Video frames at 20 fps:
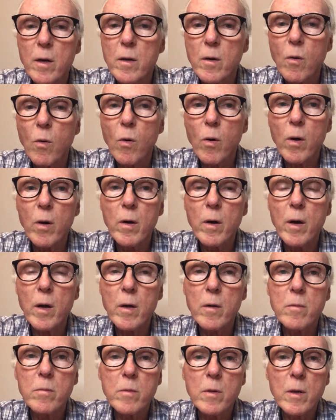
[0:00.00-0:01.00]
or
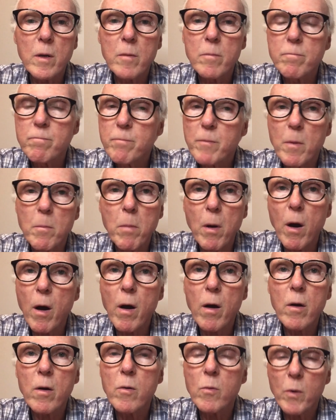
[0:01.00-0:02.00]

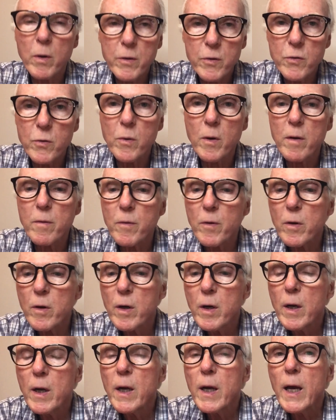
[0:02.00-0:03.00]
bar whatsoever,
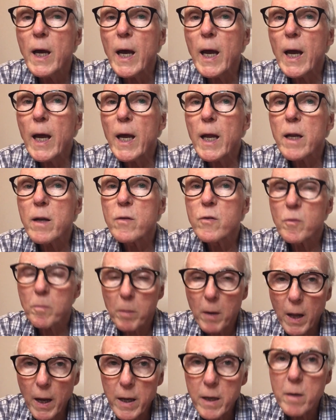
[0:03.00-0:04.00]
and
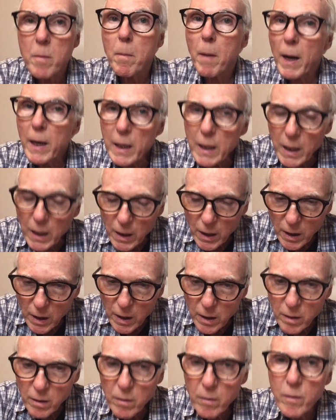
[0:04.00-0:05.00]
supplied by
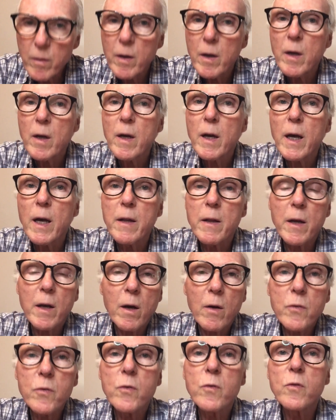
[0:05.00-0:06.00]
Kirin. And they
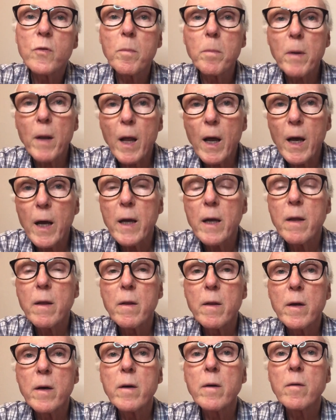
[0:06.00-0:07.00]
also supply
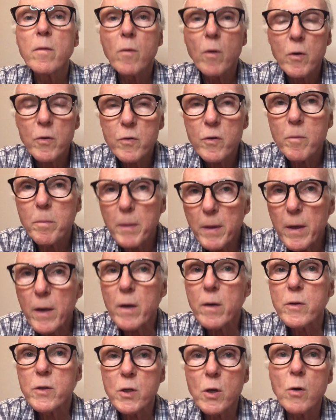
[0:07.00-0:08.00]
of course, the
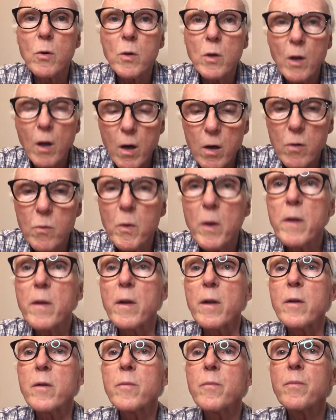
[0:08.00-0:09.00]
beer to go along with
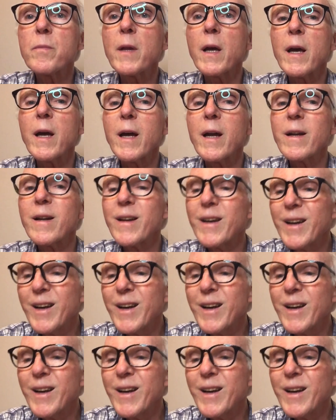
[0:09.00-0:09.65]
it. And